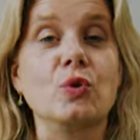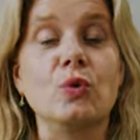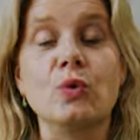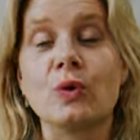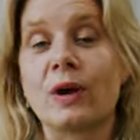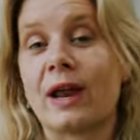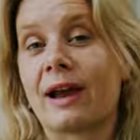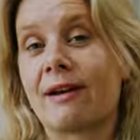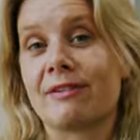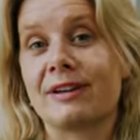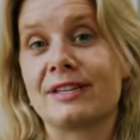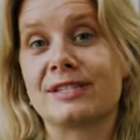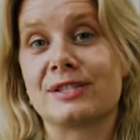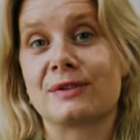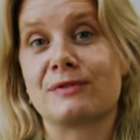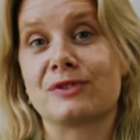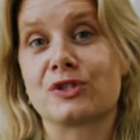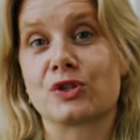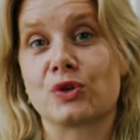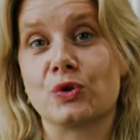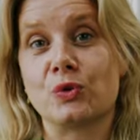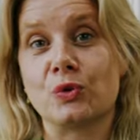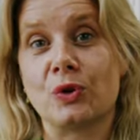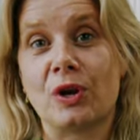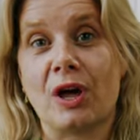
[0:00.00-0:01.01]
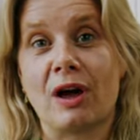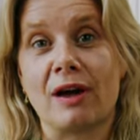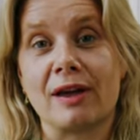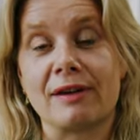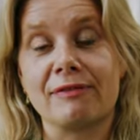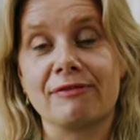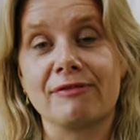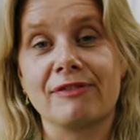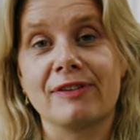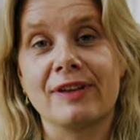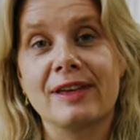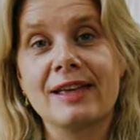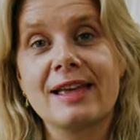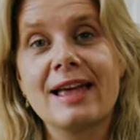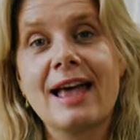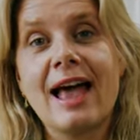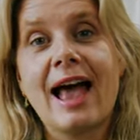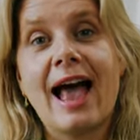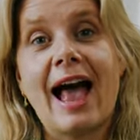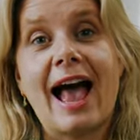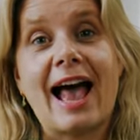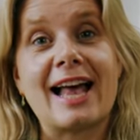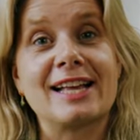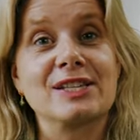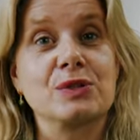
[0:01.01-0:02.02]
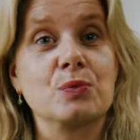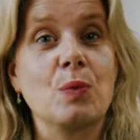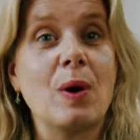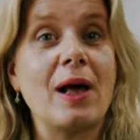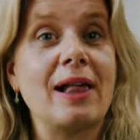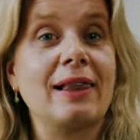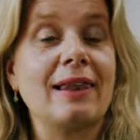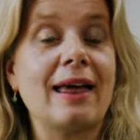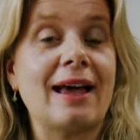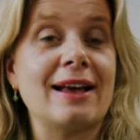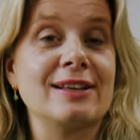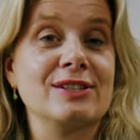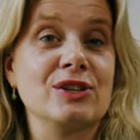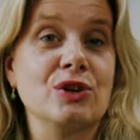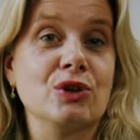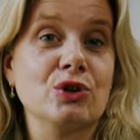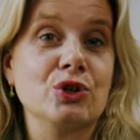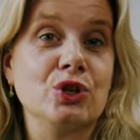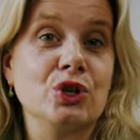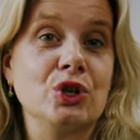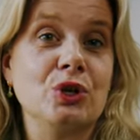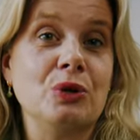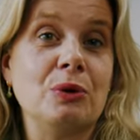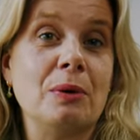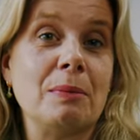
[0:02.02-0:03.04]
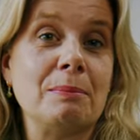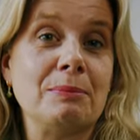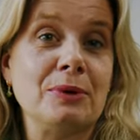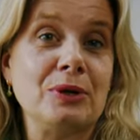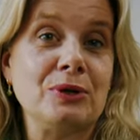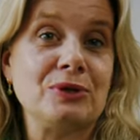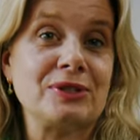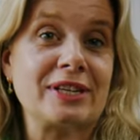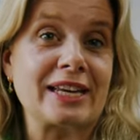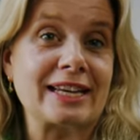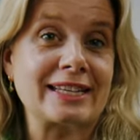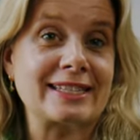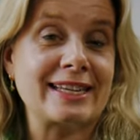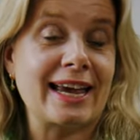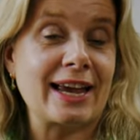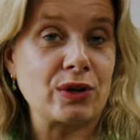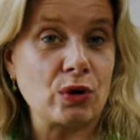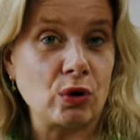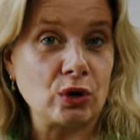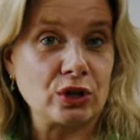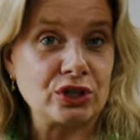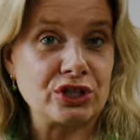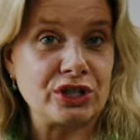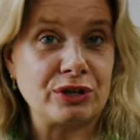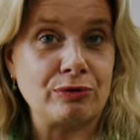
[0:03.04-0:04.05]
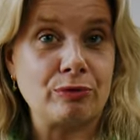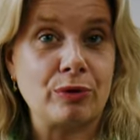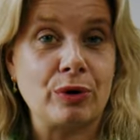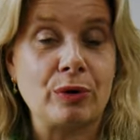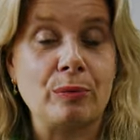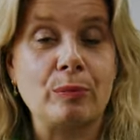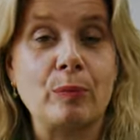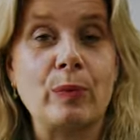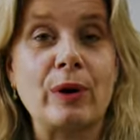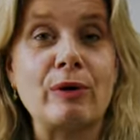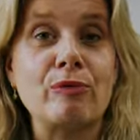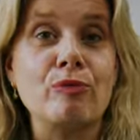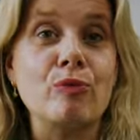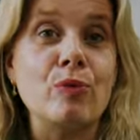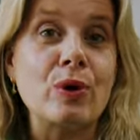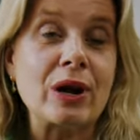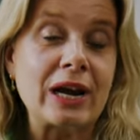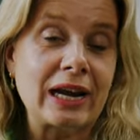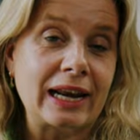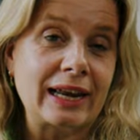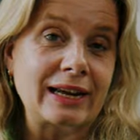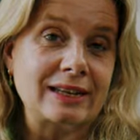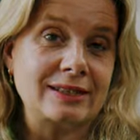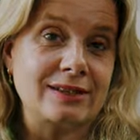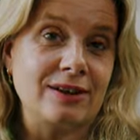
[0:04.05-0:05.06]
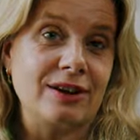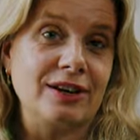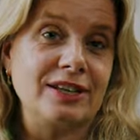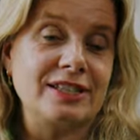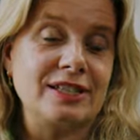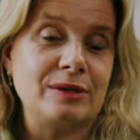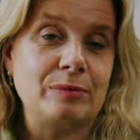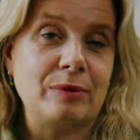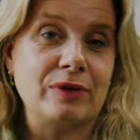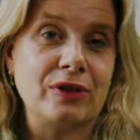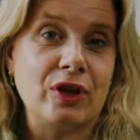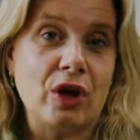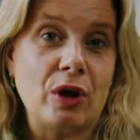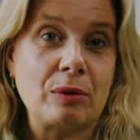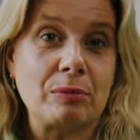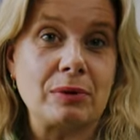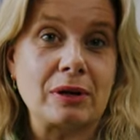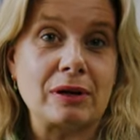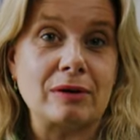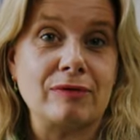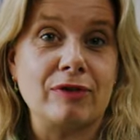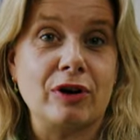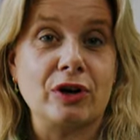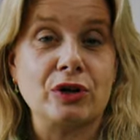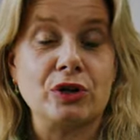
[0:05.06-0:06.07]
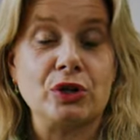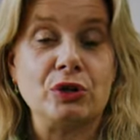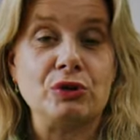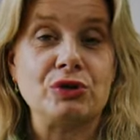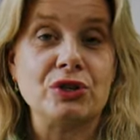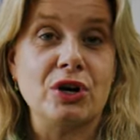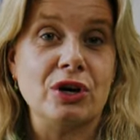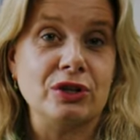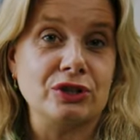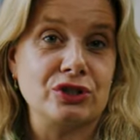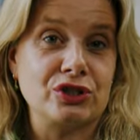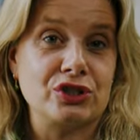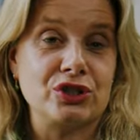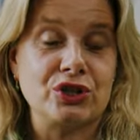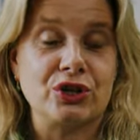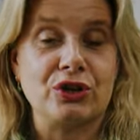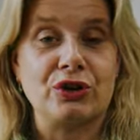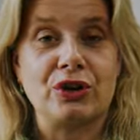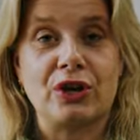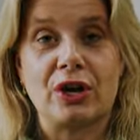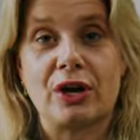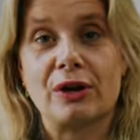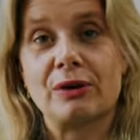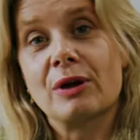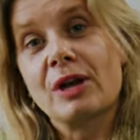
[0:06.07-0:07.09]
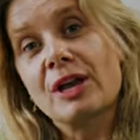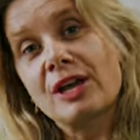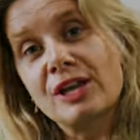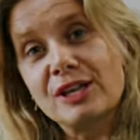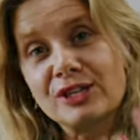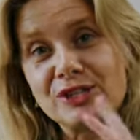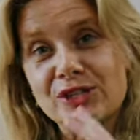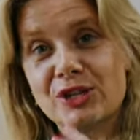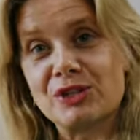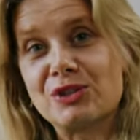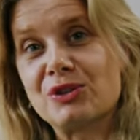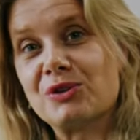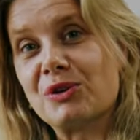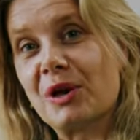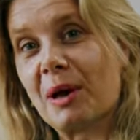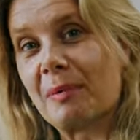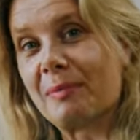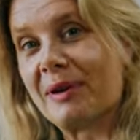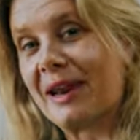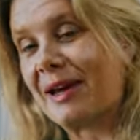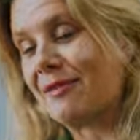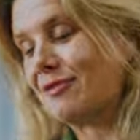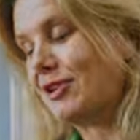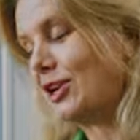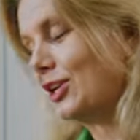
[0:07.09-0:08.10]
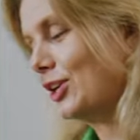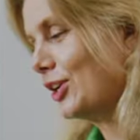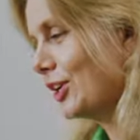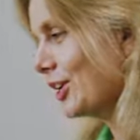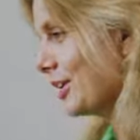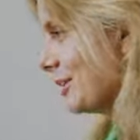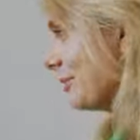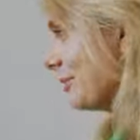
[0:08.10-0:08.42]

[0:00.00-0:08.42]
all areas of school life as well as our new music technology room. We're really excited with the opening of our new dance studio, so do come and have a look.